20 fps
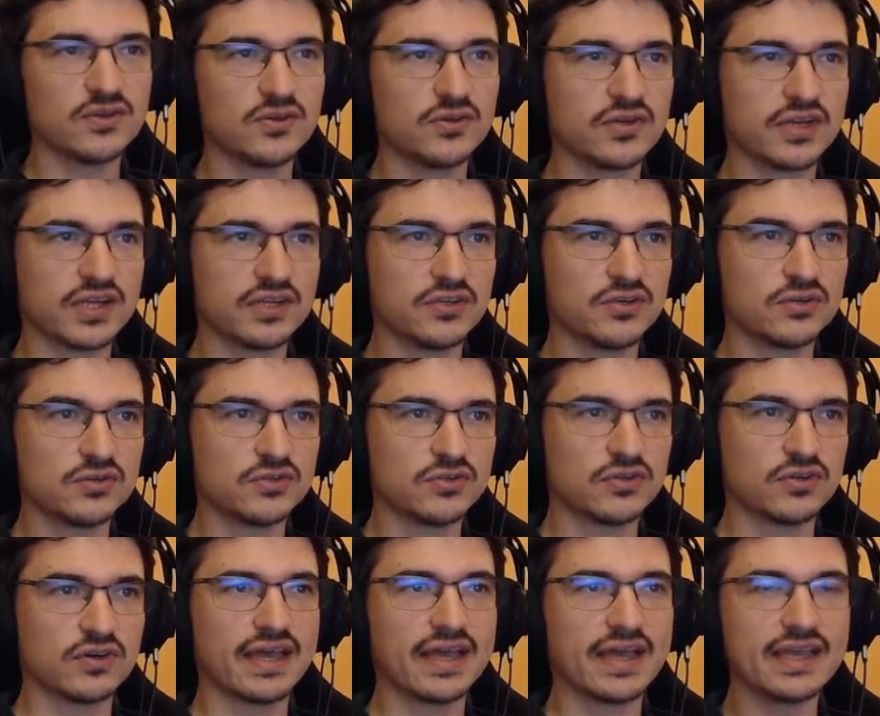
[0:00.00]
you can use
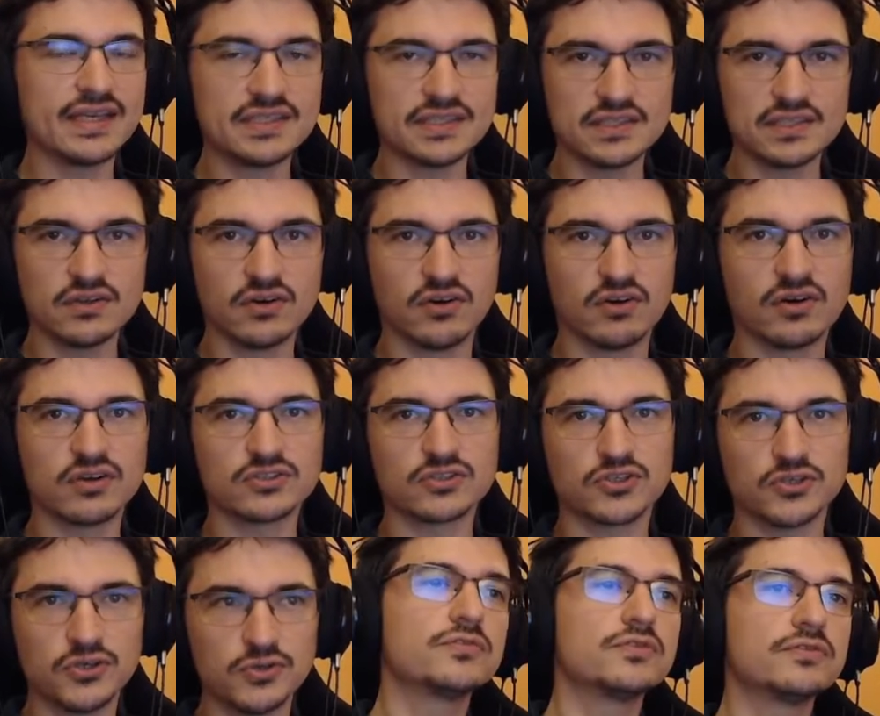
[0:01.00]
your ASIN or
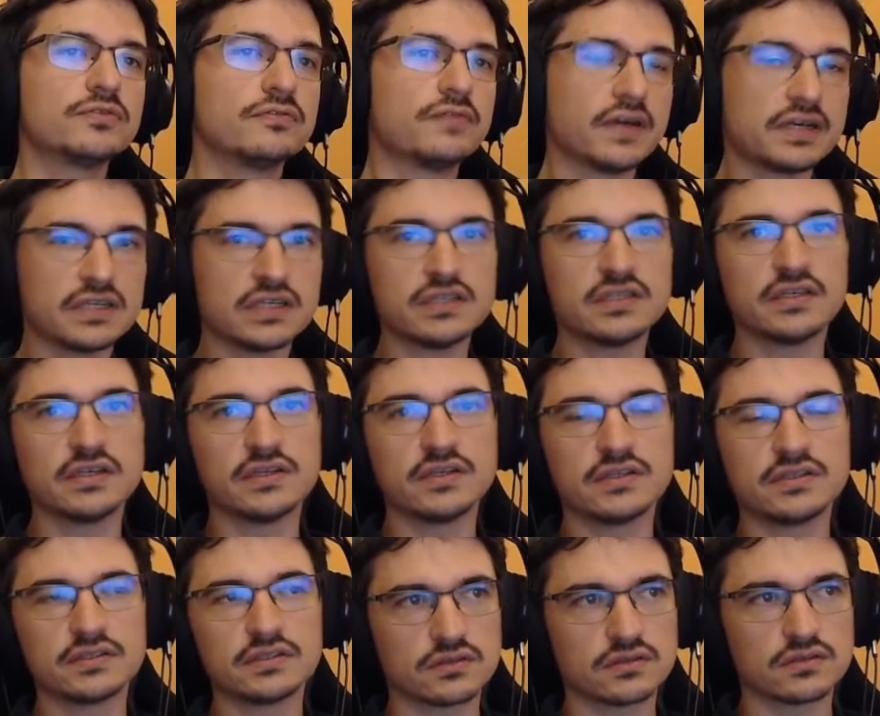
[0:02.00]
SKU to find it in
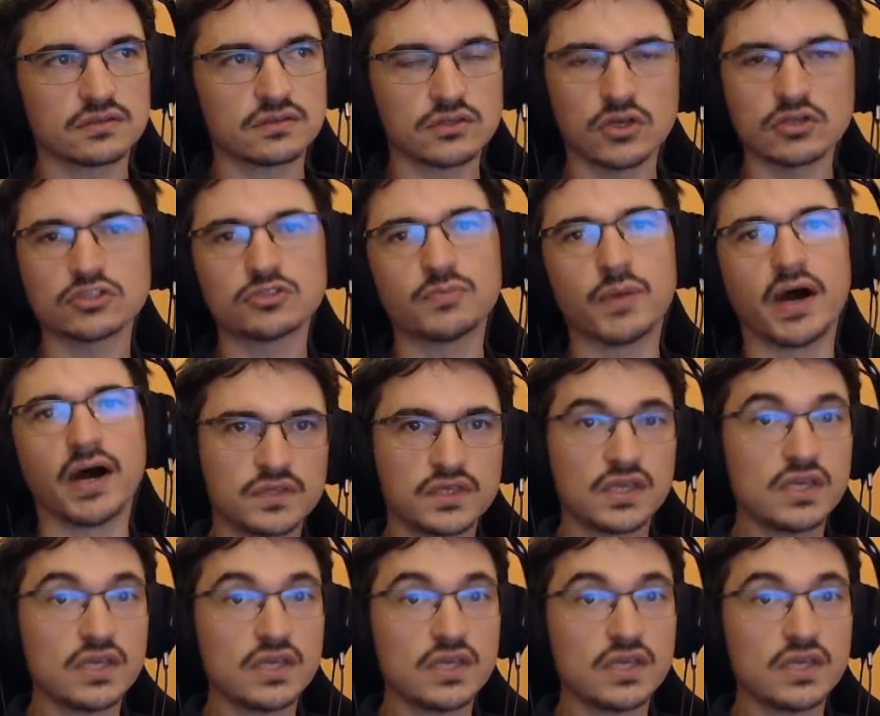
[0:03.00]
this search bar.